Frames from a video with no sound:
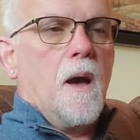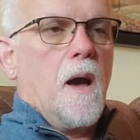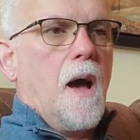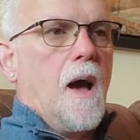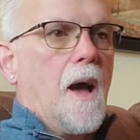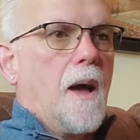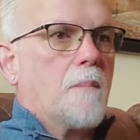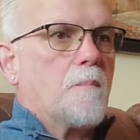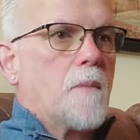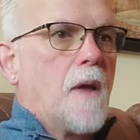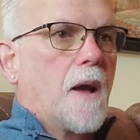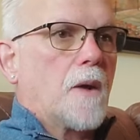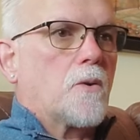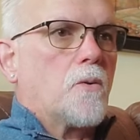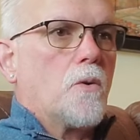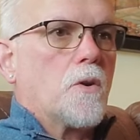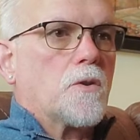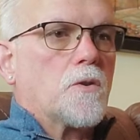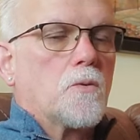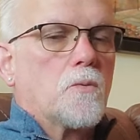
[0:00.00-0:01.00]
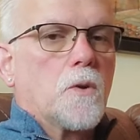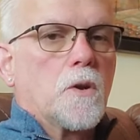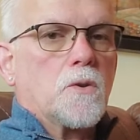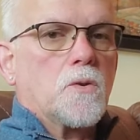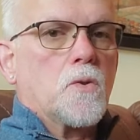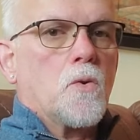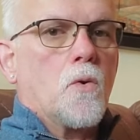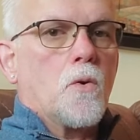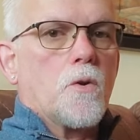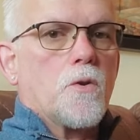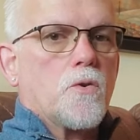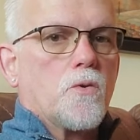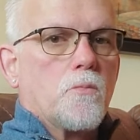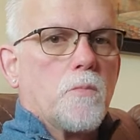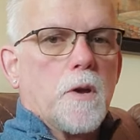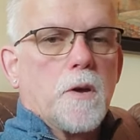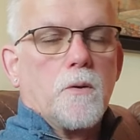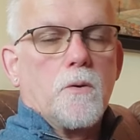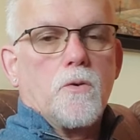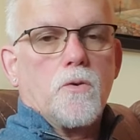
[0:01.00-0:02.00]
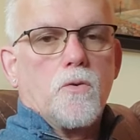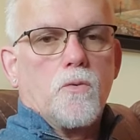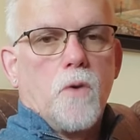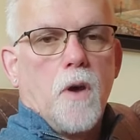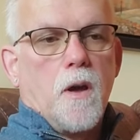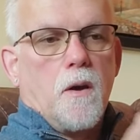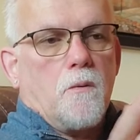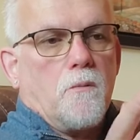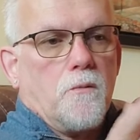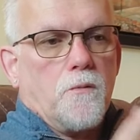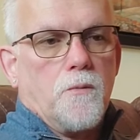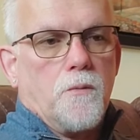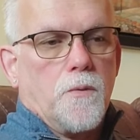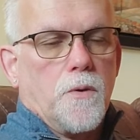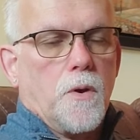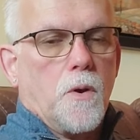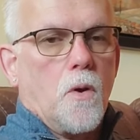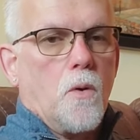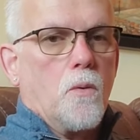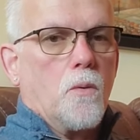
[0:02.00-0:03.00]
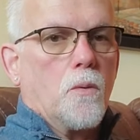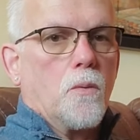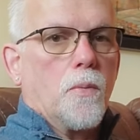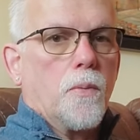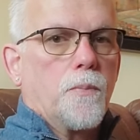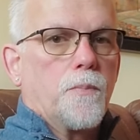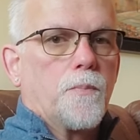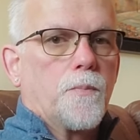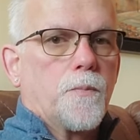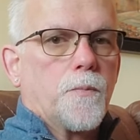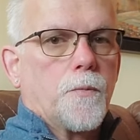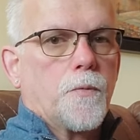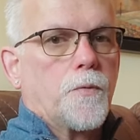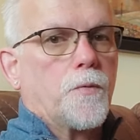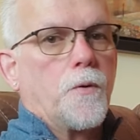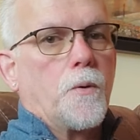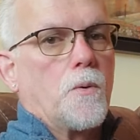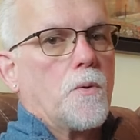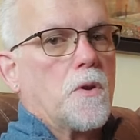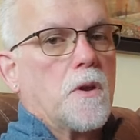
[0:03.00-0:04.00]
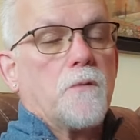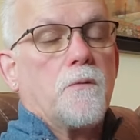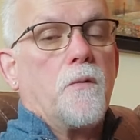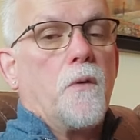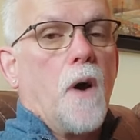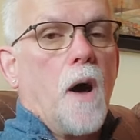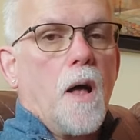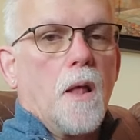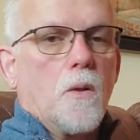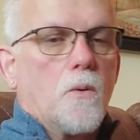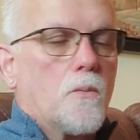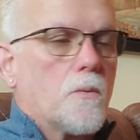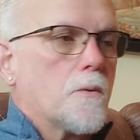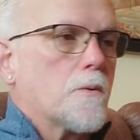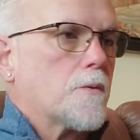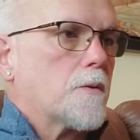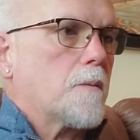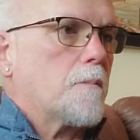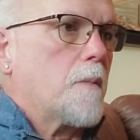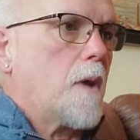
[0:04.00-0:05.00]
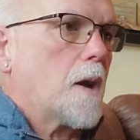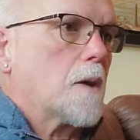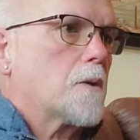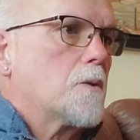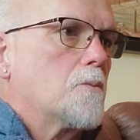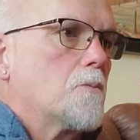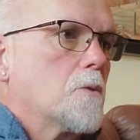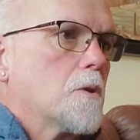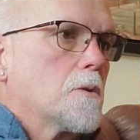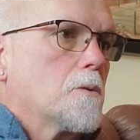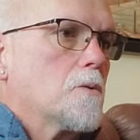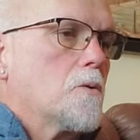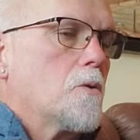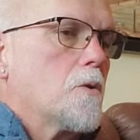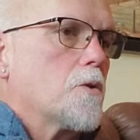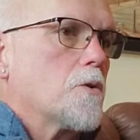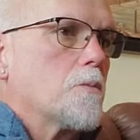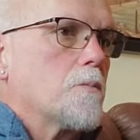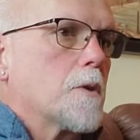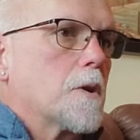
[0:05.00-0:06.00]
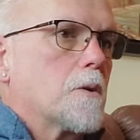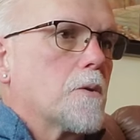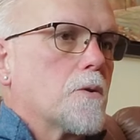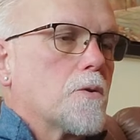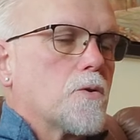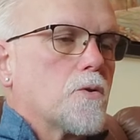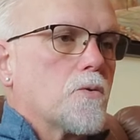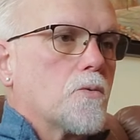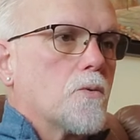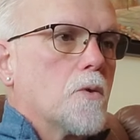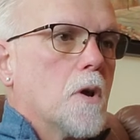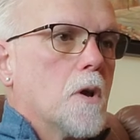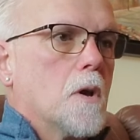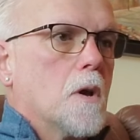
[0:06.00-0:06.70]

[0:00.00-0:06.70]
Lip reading: I'm not going to ignore you because you have, you know, 30 followers. I'm not going to ignore you because you,